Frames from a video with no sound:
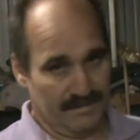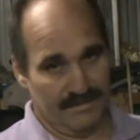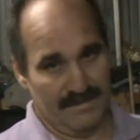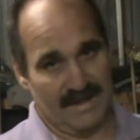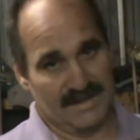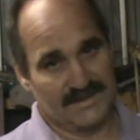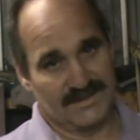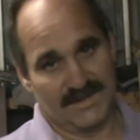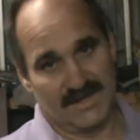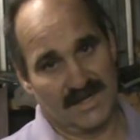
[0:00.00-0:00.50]

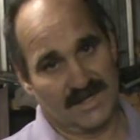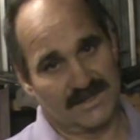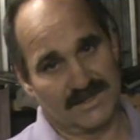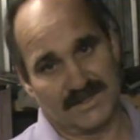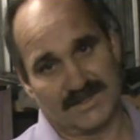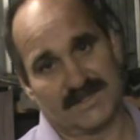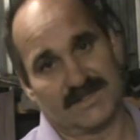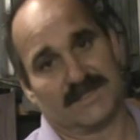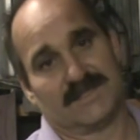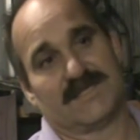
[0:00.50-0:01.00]
That's not
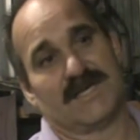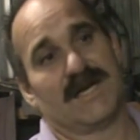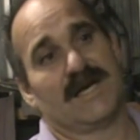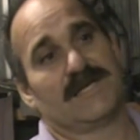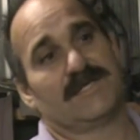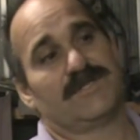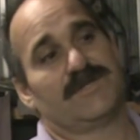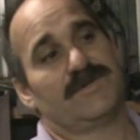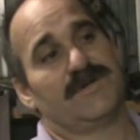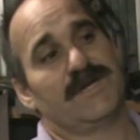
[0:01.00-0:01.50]
just
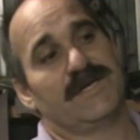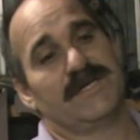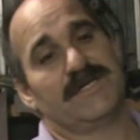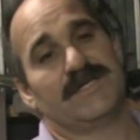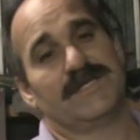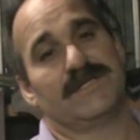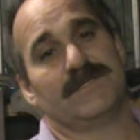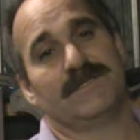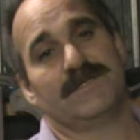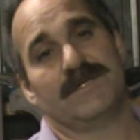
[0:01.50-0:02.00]

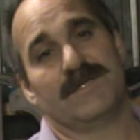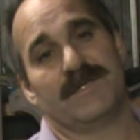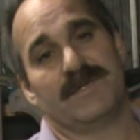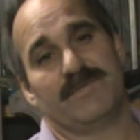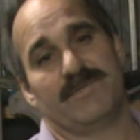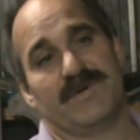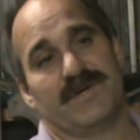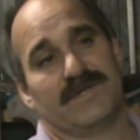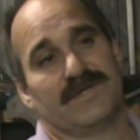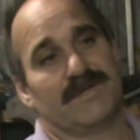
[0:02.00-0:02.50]
exaggeration. You can
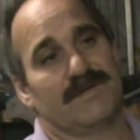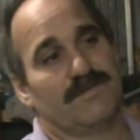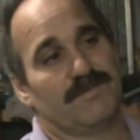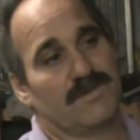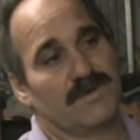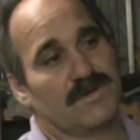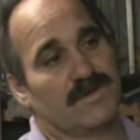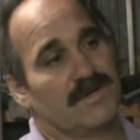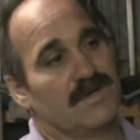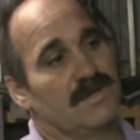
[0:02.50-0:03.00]
pick the
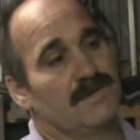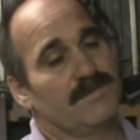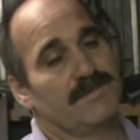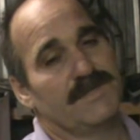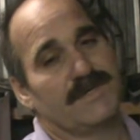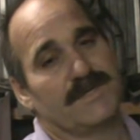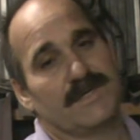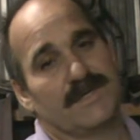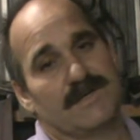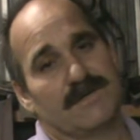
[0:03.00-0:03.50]
book up,
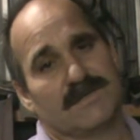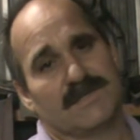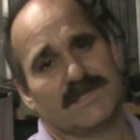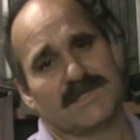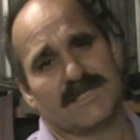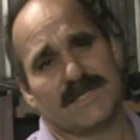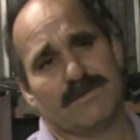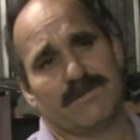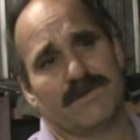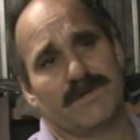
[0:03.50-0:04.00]
you know, and
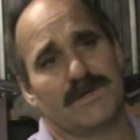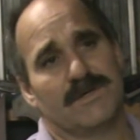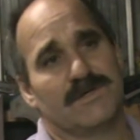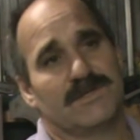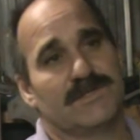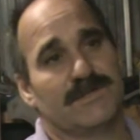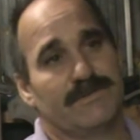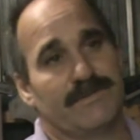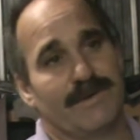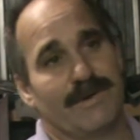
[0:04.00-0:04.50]
see what
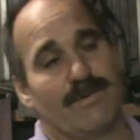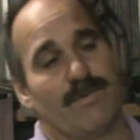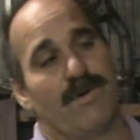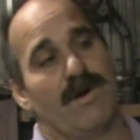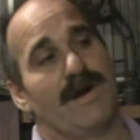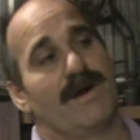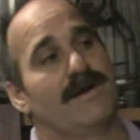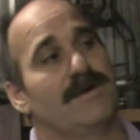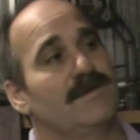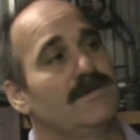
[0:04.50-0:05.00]
OSHA
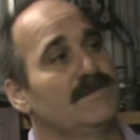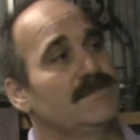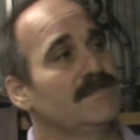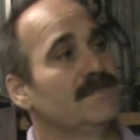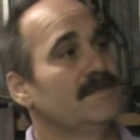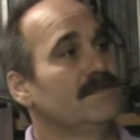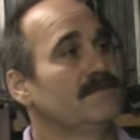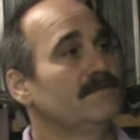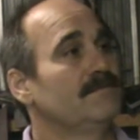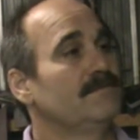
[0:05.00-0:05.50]
requires,
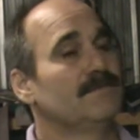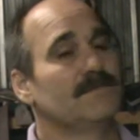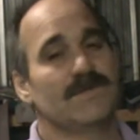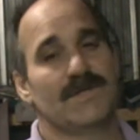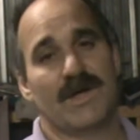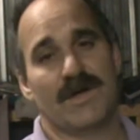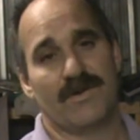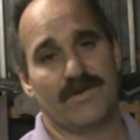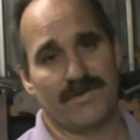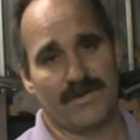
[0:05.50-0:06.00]
and
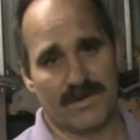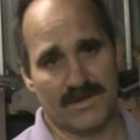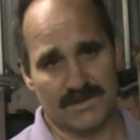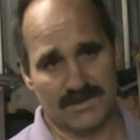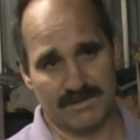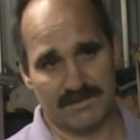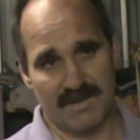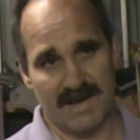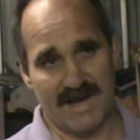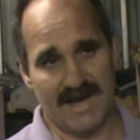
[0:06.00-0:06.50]
none of
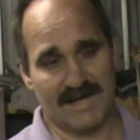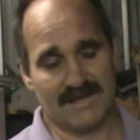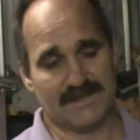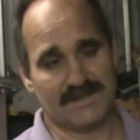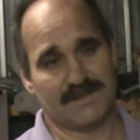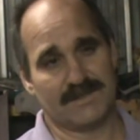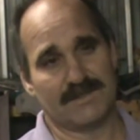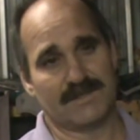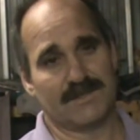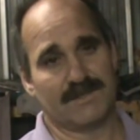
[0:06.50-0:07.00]
those
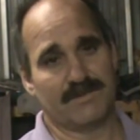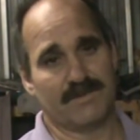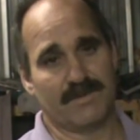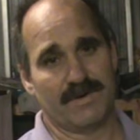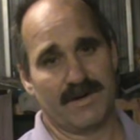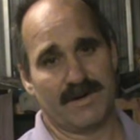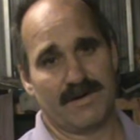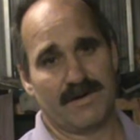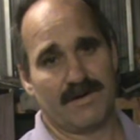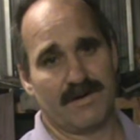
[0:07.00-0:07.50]
masks that you
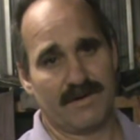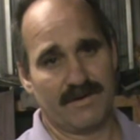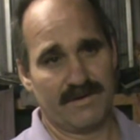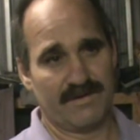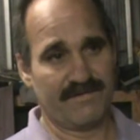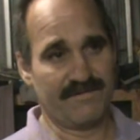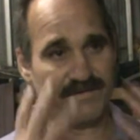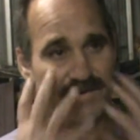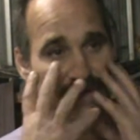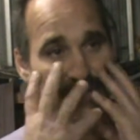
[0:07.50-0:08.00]
wear on
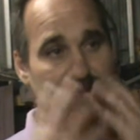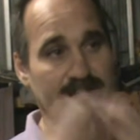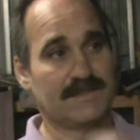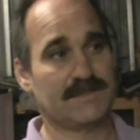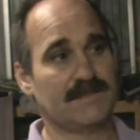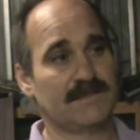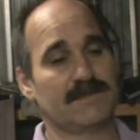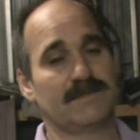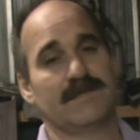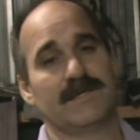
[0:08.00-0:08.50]
your
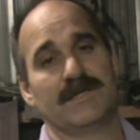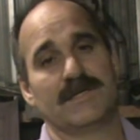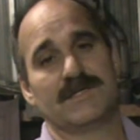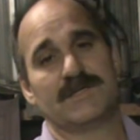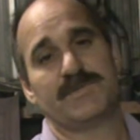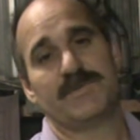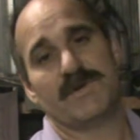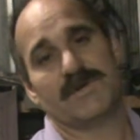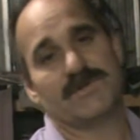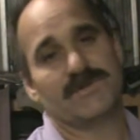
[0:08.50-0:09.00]
face that
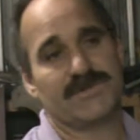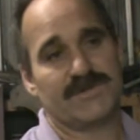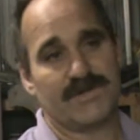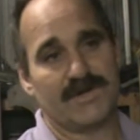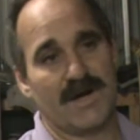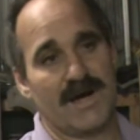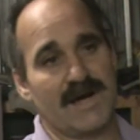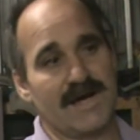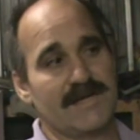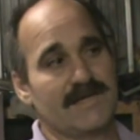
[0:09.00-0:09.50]
expose
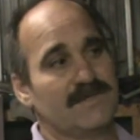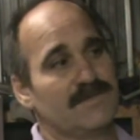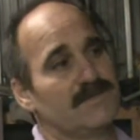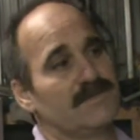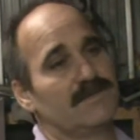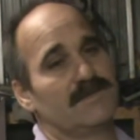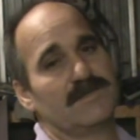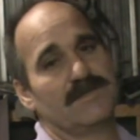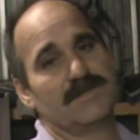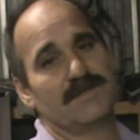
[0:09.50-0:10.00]
your eyes
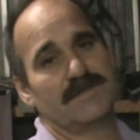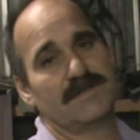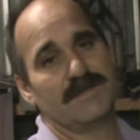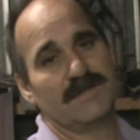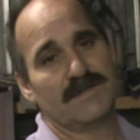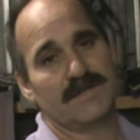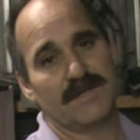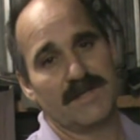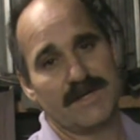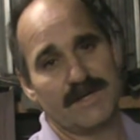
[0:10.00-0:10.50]
are
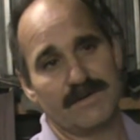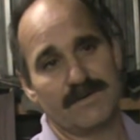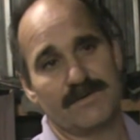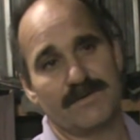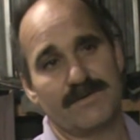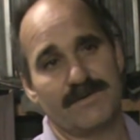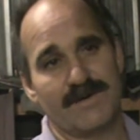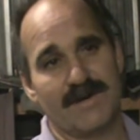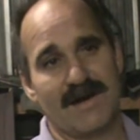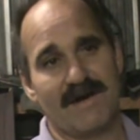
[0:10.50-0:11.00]

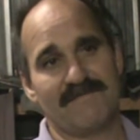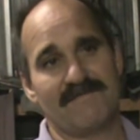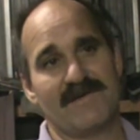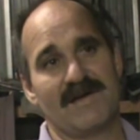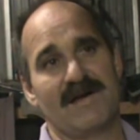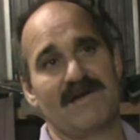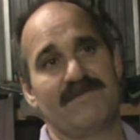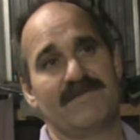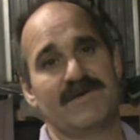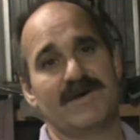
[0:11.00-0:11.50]
legal. You have to
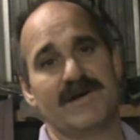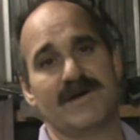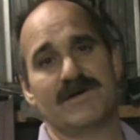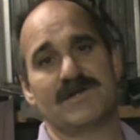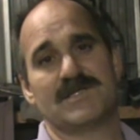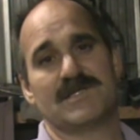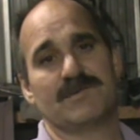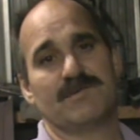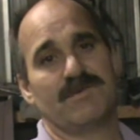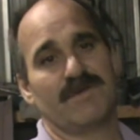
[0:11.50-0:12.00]
have an air
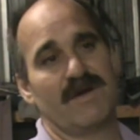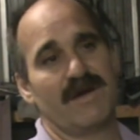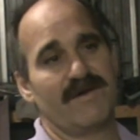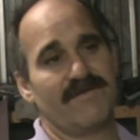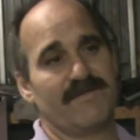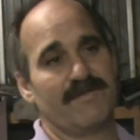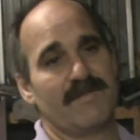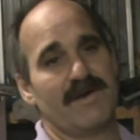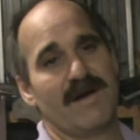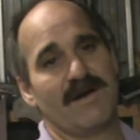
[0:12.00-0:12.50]
supply
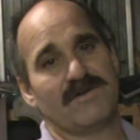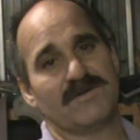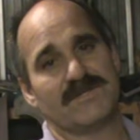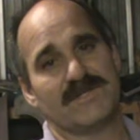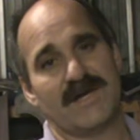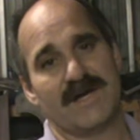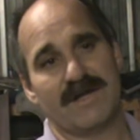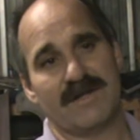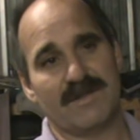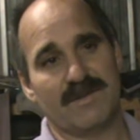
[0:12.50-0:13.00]
from
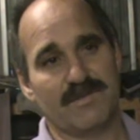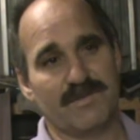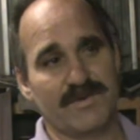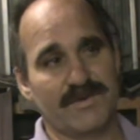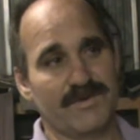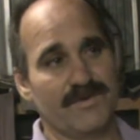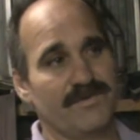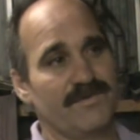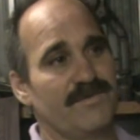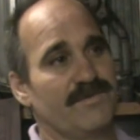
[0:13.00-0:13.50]
outside of the
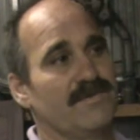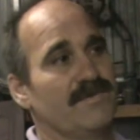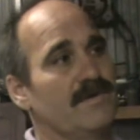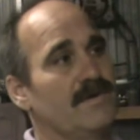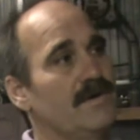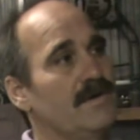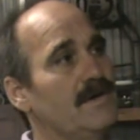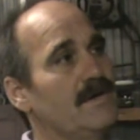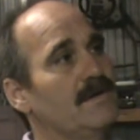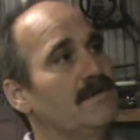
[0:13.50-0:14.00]
booth
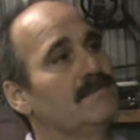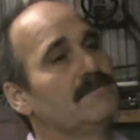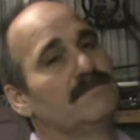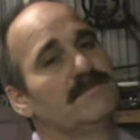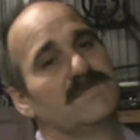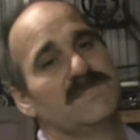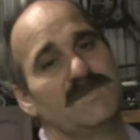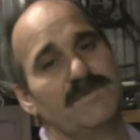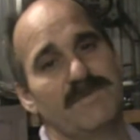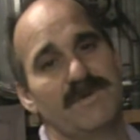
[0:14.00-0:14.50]

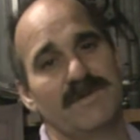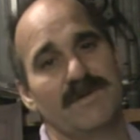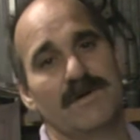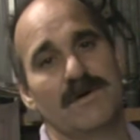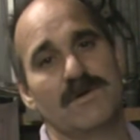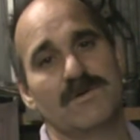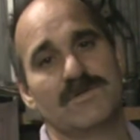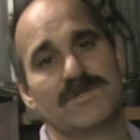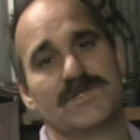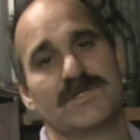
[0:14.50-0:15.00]
to be
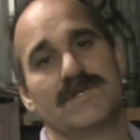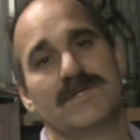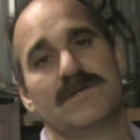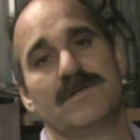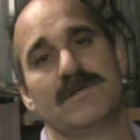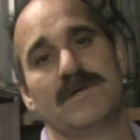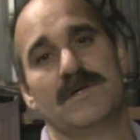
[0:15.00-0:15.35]
OSHA